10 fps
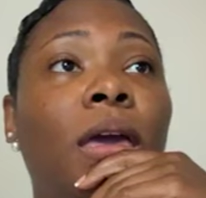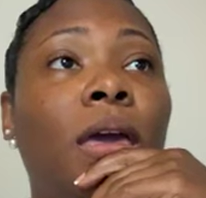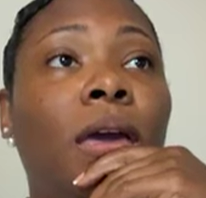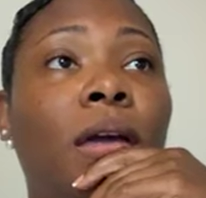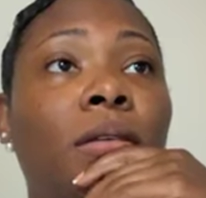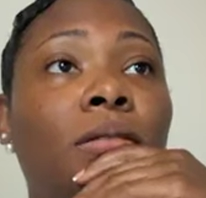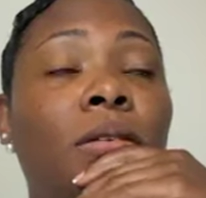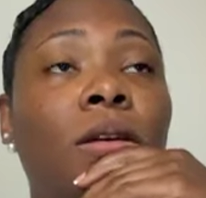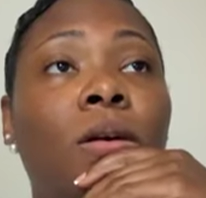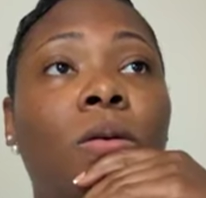and
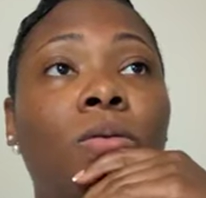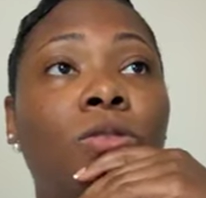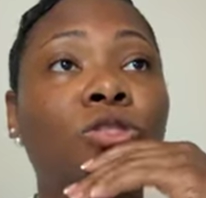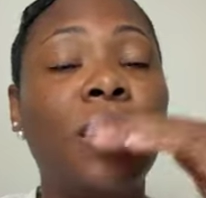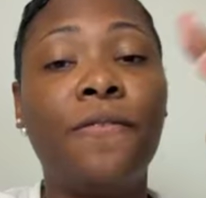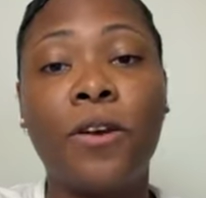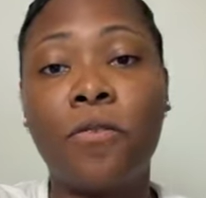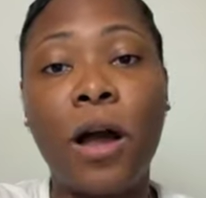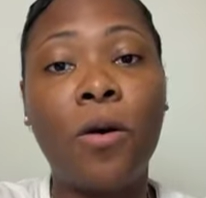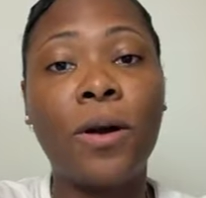you're trying to
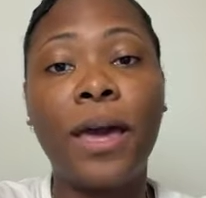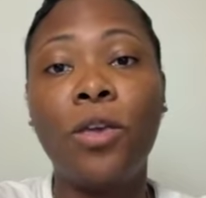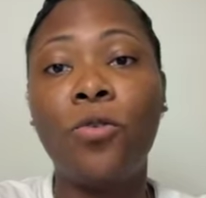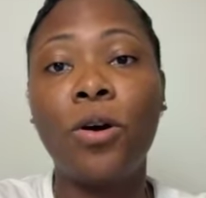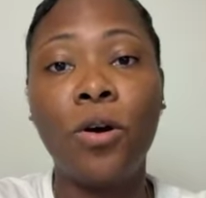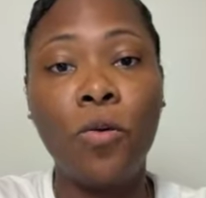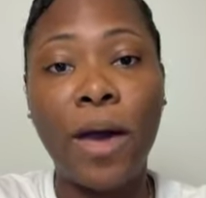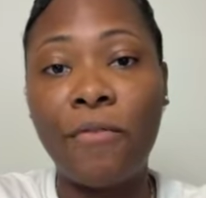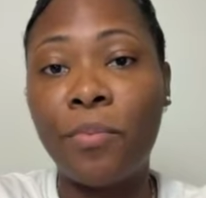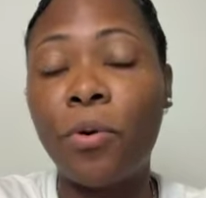figure out, okay, you
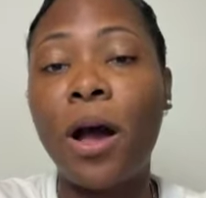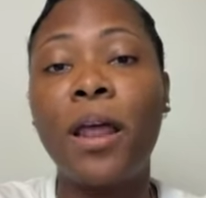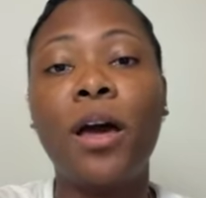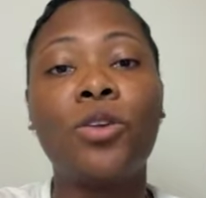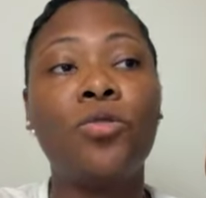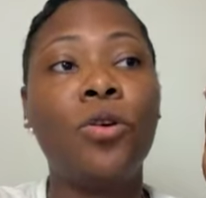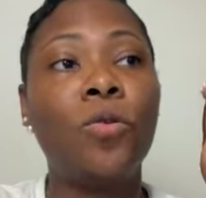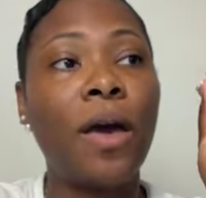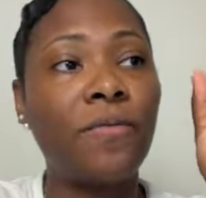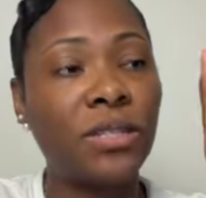have a product,
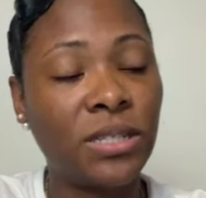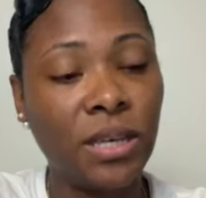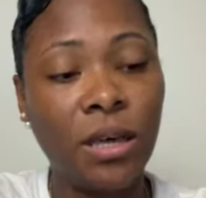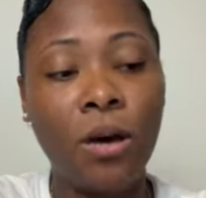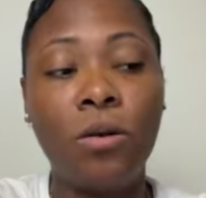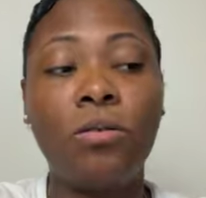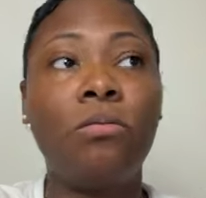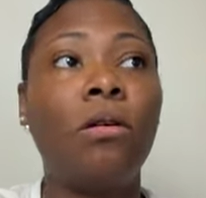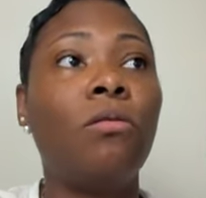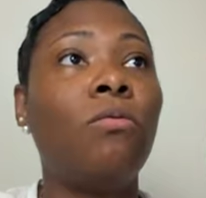you have a skill,
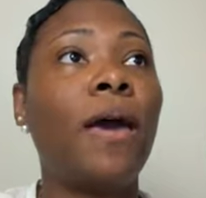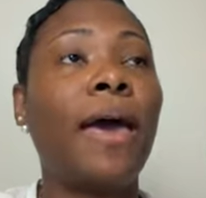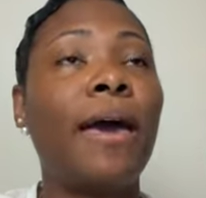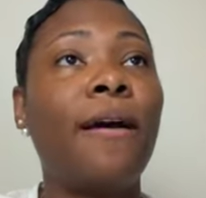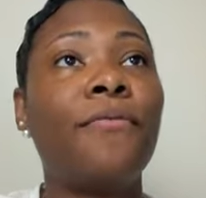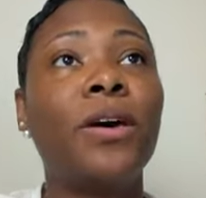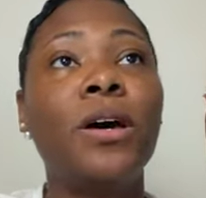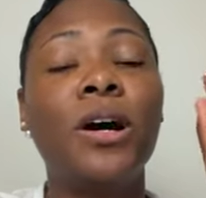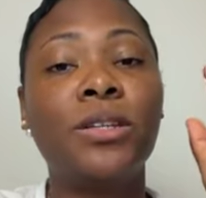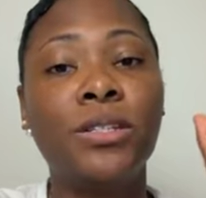you have
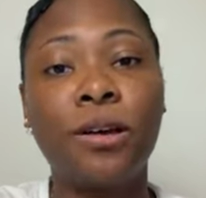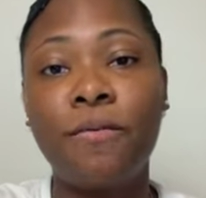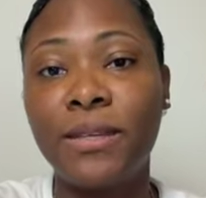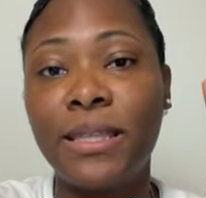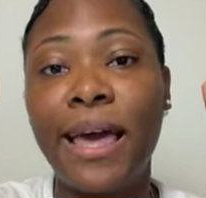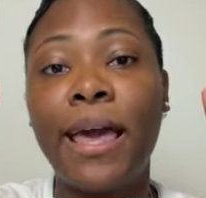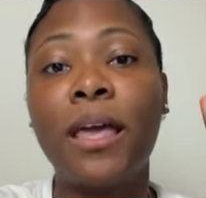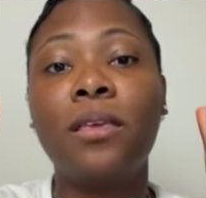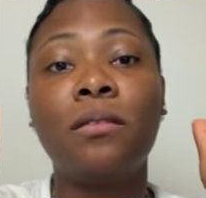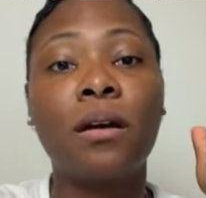a service
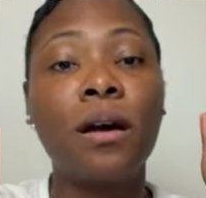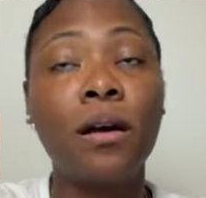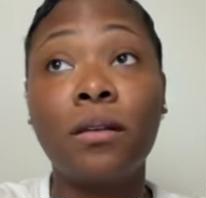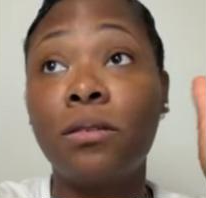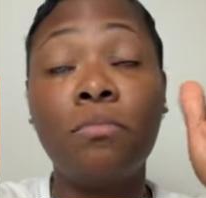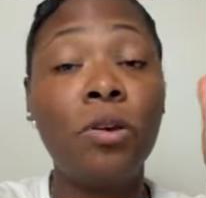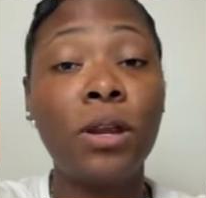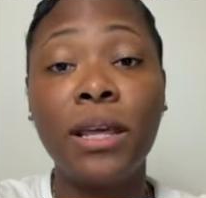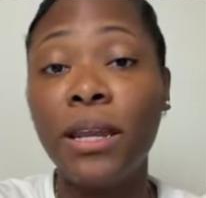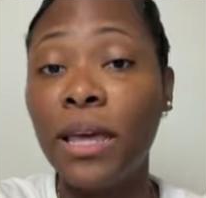that the
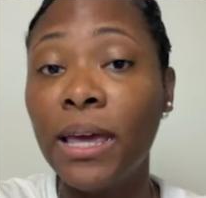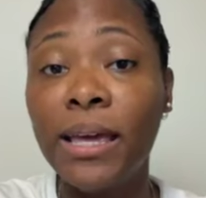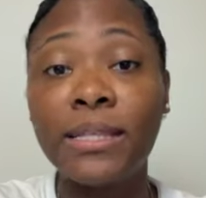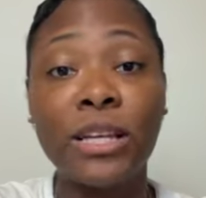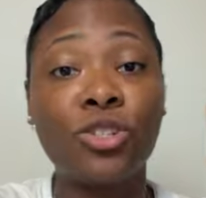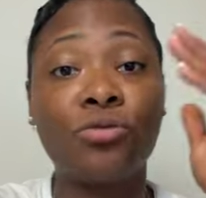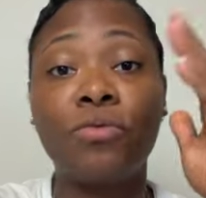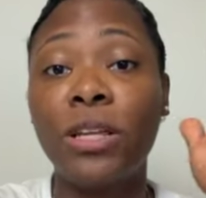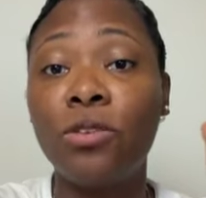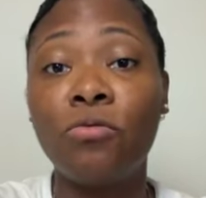community needs that you're
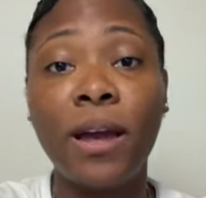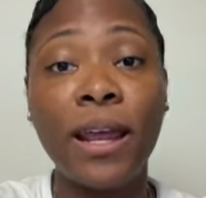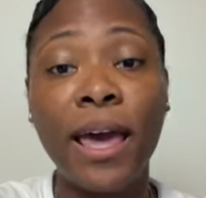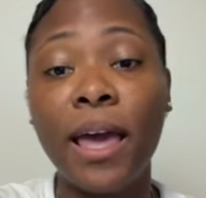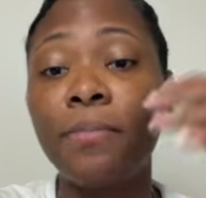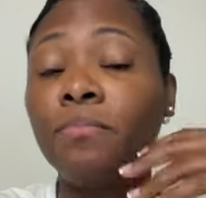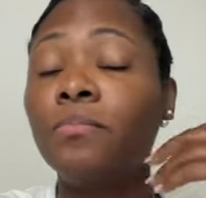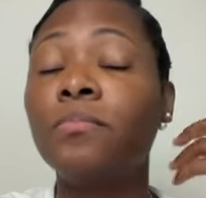really great at.